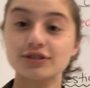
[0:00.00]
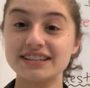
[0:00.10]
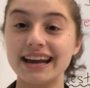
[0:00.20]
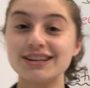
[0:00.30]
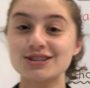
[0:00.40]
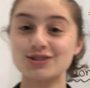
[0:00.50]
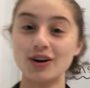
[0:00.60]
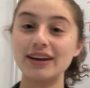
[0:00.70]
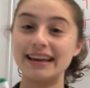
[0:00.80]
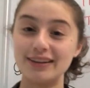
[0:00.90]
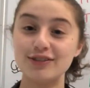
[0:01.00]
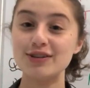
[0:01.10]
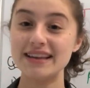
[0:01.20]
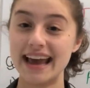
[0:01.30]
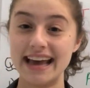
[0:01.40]
your teachers don't give
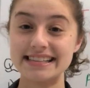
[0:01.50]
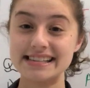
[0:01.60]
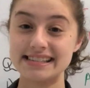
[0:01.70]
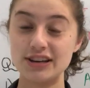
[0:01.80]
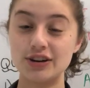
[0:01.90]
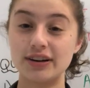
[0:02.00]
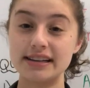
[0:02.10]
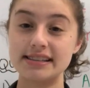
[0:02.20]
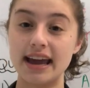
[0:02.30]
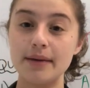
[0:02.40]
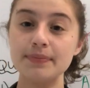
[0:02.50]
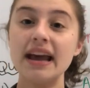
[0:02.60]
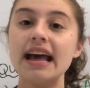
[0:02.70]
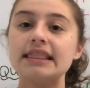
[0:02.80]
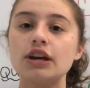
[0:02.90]
you the answers in your exam
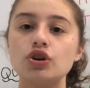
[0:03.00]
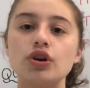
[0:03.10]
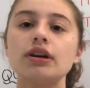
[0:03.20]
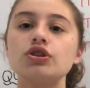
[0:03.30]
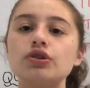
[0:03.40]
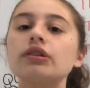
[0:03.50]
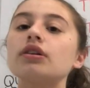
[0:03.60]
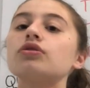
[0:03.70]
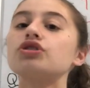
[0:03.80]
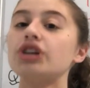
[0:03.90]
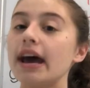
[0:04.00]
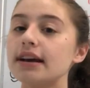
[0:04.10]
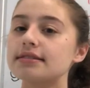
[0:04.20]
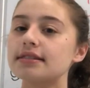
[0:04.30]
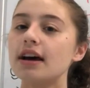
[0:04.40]
that you can do little
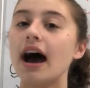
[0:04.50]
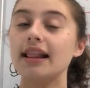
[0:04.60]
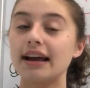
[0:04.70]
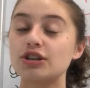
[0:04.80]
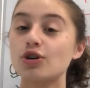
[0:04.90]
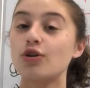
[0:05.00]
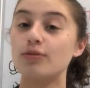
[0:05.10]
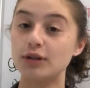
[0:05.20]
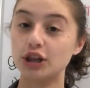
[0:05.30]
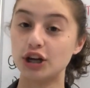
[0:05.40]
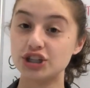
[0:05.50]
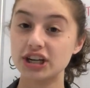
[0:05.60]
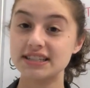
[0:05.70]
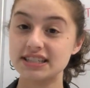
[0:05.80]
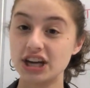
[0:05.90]
checks. I like to call them
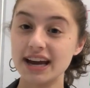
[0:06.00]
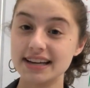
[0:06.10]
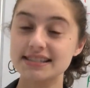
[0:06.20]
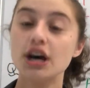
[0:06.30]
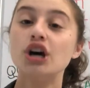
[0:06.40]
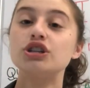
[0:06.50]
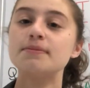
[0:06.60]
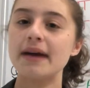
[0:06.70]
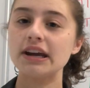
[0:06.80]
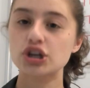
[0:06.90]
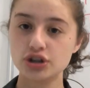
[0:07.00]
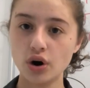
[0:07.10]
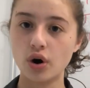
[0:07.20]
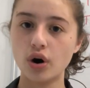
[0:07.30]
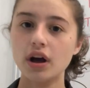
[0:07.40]
logic checks to make
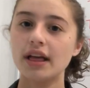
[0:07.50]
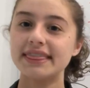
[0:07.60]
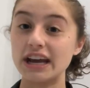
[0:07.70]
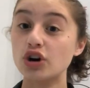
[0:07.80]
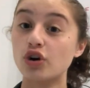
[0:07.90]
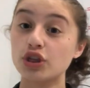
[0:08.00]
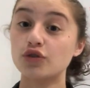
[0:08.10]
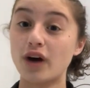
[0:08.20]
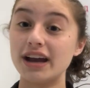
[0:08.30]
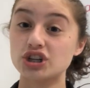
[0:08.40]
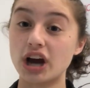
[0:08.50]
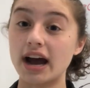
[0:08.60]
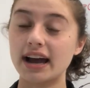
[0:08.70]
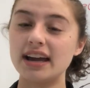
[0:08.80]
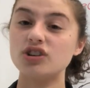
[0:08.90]
sure that you're on the right
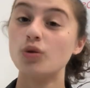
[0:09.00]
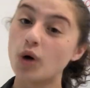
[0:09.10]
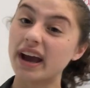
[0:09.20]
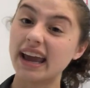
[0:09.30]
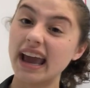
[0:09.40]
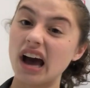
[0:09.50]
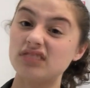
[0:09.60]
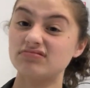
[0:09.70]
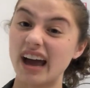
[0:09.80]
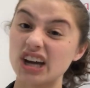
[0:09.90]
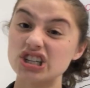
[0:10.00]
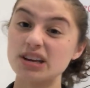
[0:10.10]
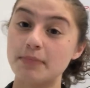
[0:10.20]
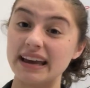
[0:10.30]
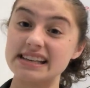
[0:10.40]
track and you're working out
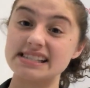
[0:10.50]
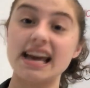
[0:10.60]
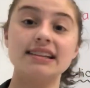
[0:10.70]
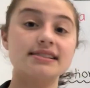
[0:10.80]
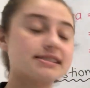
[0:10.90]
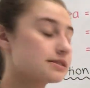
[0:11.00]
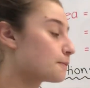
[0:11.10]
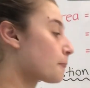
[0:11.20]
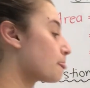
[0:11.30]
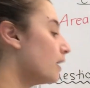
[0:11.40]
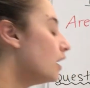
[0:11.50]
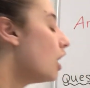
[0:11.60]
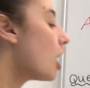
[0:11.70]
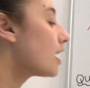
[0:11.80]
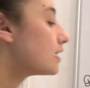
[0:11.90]
actually makes sense.
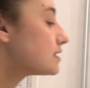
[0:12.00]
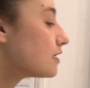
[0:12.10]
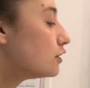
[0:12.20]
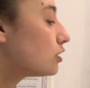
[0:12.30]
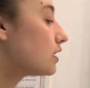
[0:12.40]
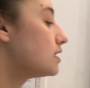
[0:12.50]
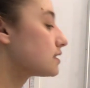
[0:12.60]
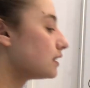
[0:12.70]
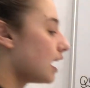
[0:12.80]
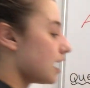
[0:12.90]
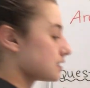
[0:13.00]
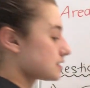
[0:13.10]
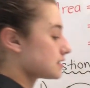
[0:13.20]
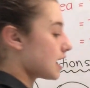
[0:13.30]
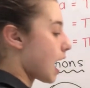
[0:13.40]
All right, let's have a look at this
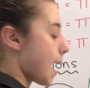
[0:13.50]
last